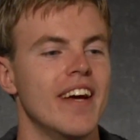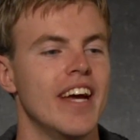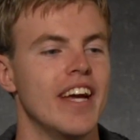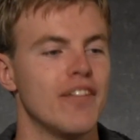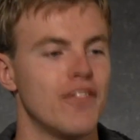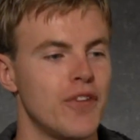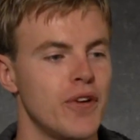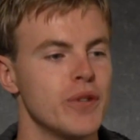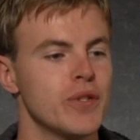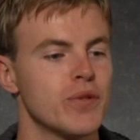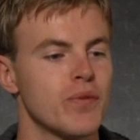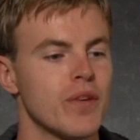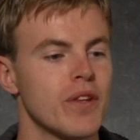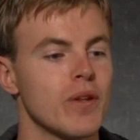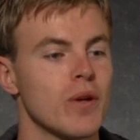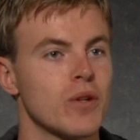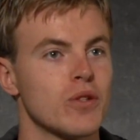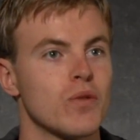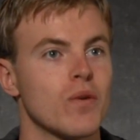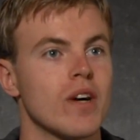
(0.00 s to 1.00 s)
infused with
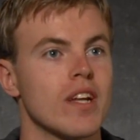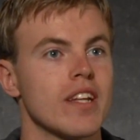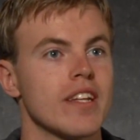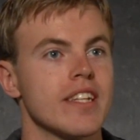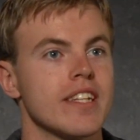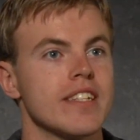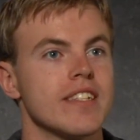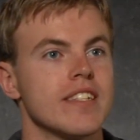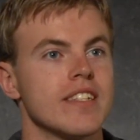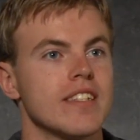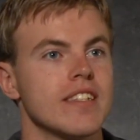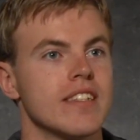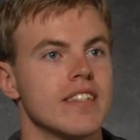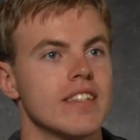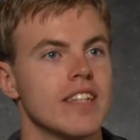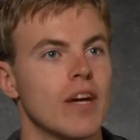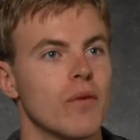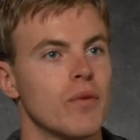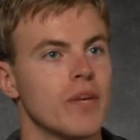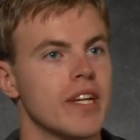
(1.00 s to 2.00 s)
those qualities
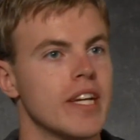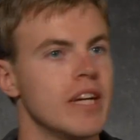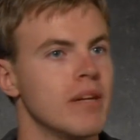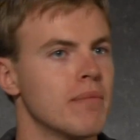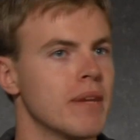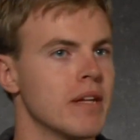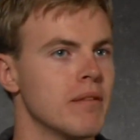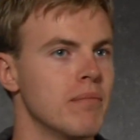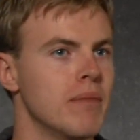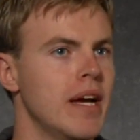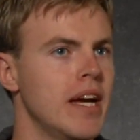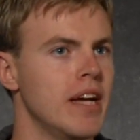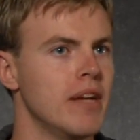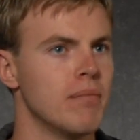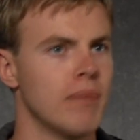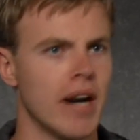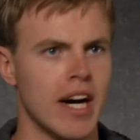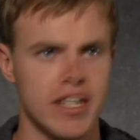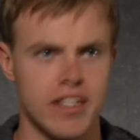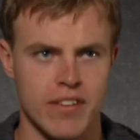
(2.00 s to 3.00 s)
that we keep at bay
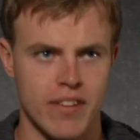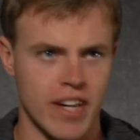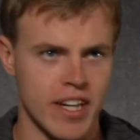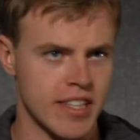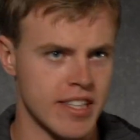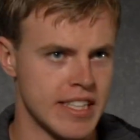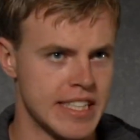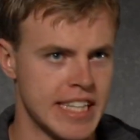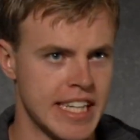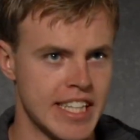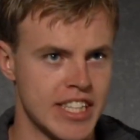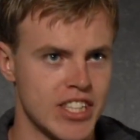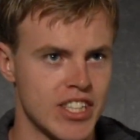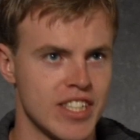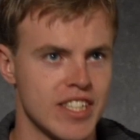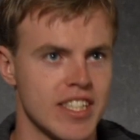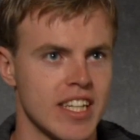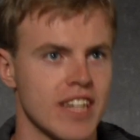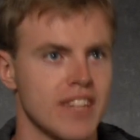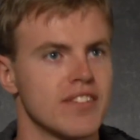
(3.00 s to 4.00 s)
by trying to change
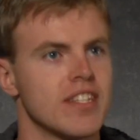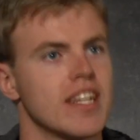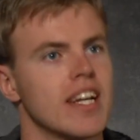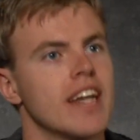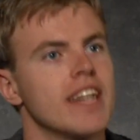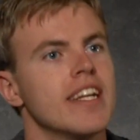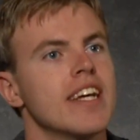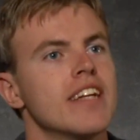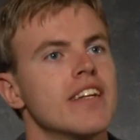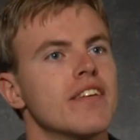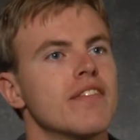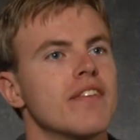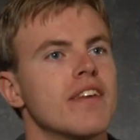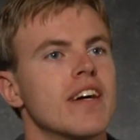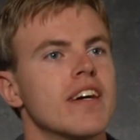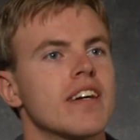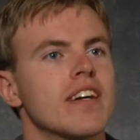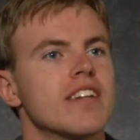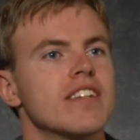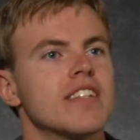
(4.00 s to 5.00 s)
ourselves and
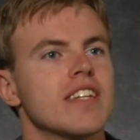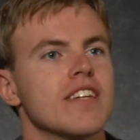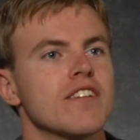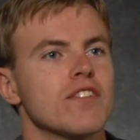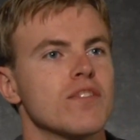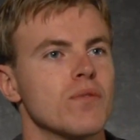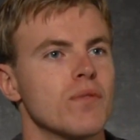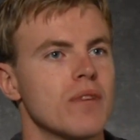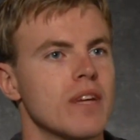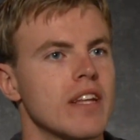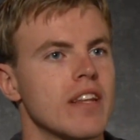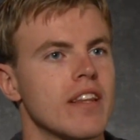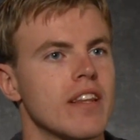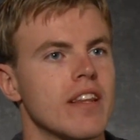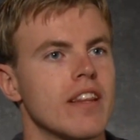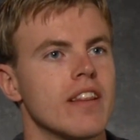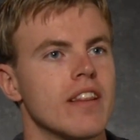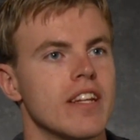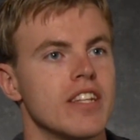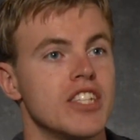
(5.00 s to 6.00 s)
identifying ourselves with
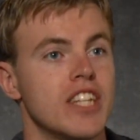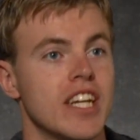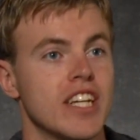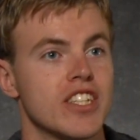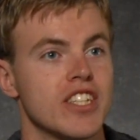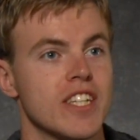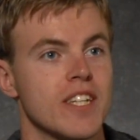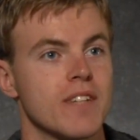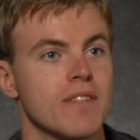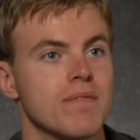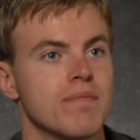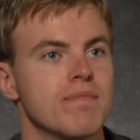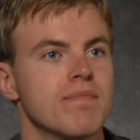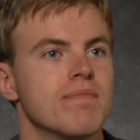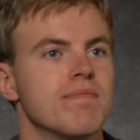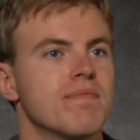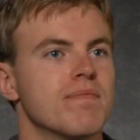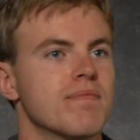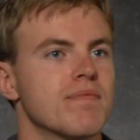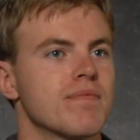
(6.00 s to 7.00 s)
the changing.
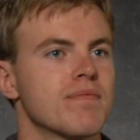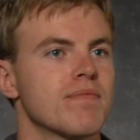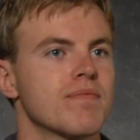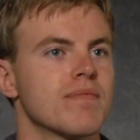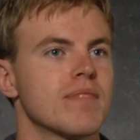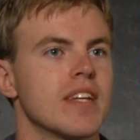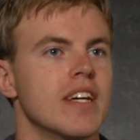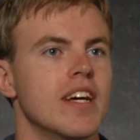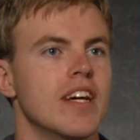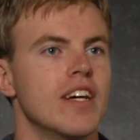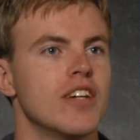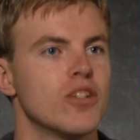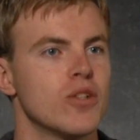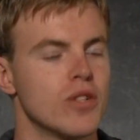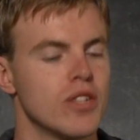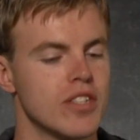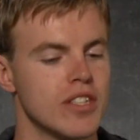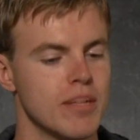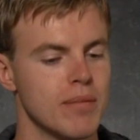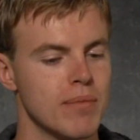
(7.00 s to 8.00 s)
So
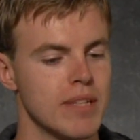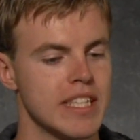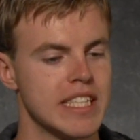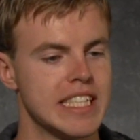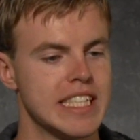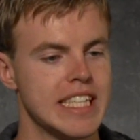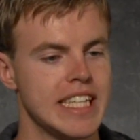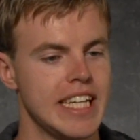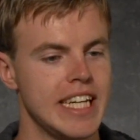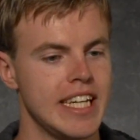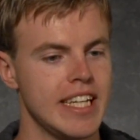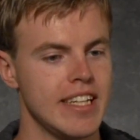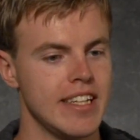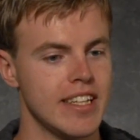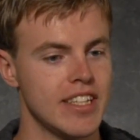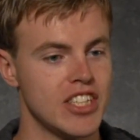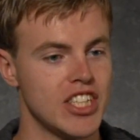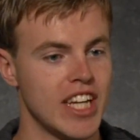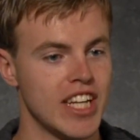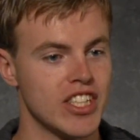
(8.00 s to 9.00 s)
to simply see in
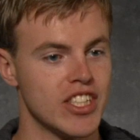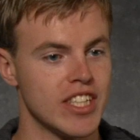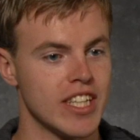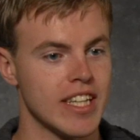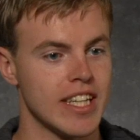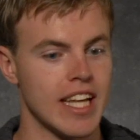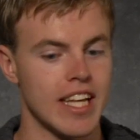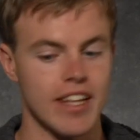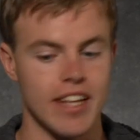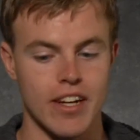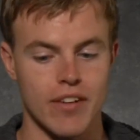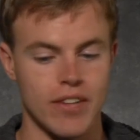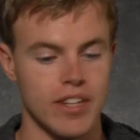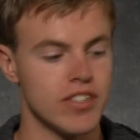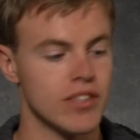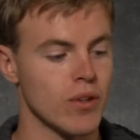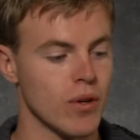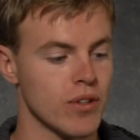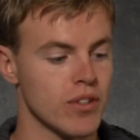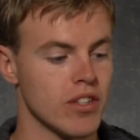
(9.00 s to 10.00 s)
the changing that there
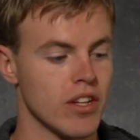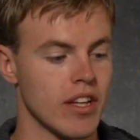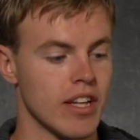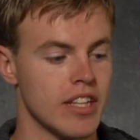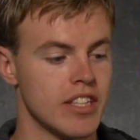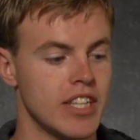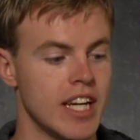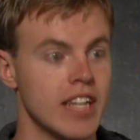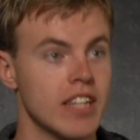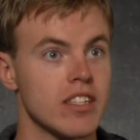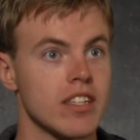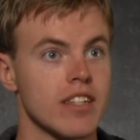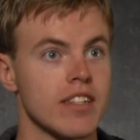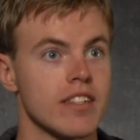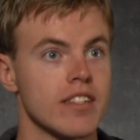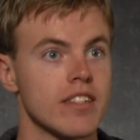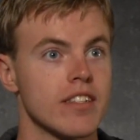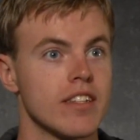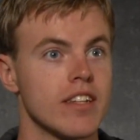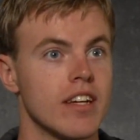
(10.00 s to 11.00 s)
is also the changeless